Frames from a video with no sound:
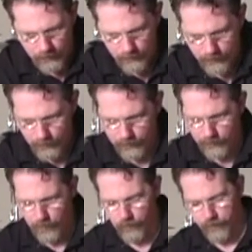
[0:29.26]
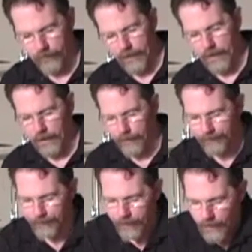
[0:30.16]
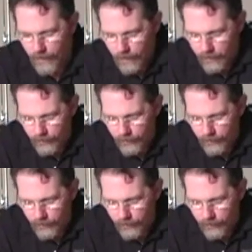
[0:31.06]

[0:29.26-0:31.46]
So let's go from there. You'll